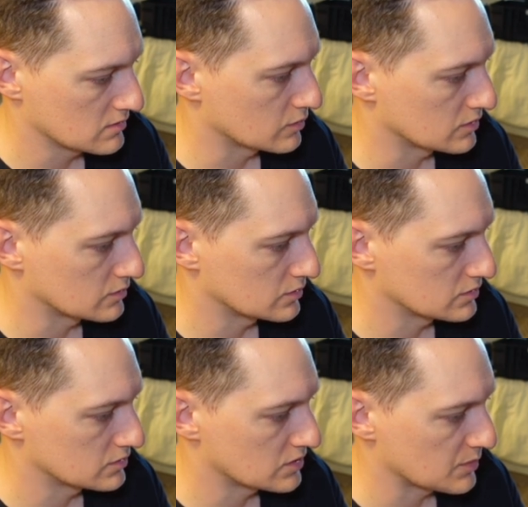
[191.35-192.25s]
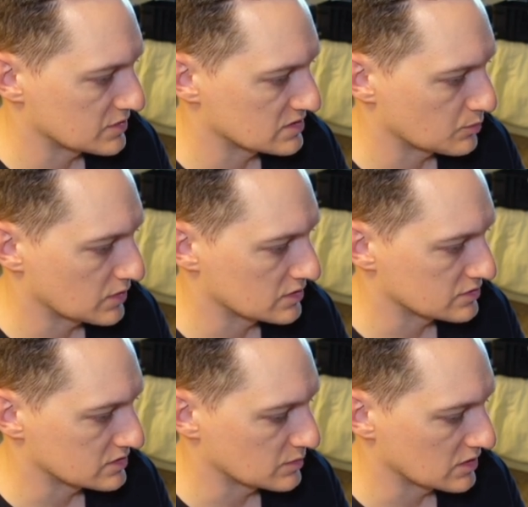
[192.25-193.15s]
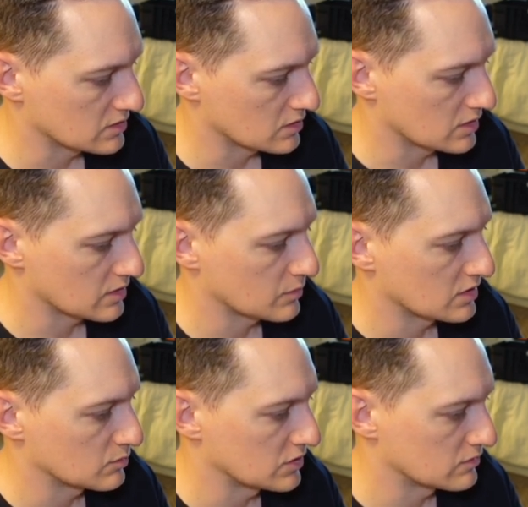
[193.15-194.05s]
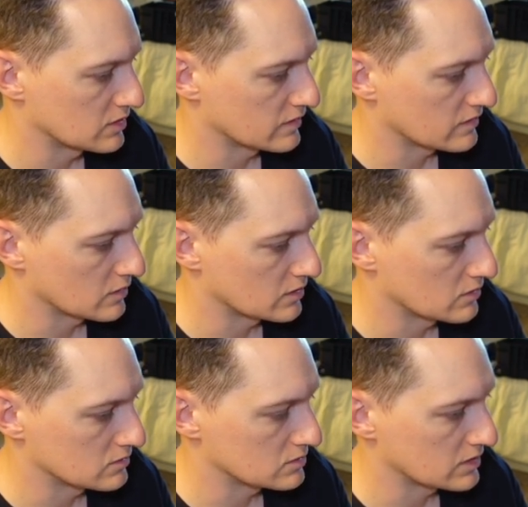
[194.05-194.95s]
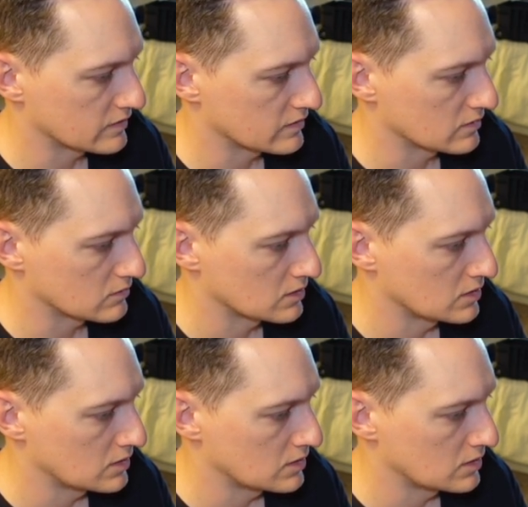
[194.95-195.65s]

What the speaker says: We'll drop in some pictures of my dog. I'm going to mute this so I don't get sued.